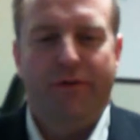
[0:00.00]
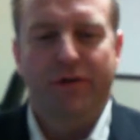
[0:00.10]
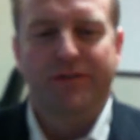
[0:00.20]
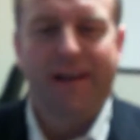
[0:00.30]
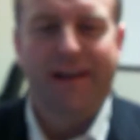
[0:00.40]

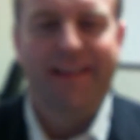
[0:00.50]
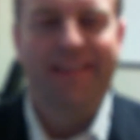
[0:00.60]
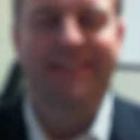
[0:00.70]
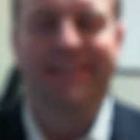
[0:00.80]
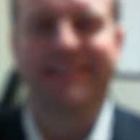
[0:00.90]
Folks,
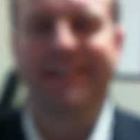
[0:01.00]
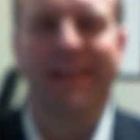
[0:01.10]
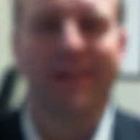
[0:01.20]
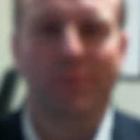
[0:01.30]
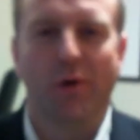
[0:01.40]
this is
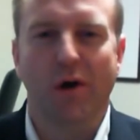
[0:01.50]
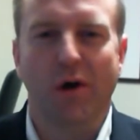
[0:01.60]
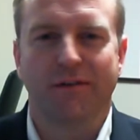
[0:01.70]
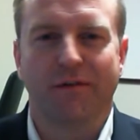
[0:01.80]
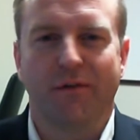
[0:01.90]
Nathan
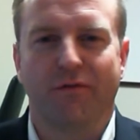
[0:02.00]
Paulson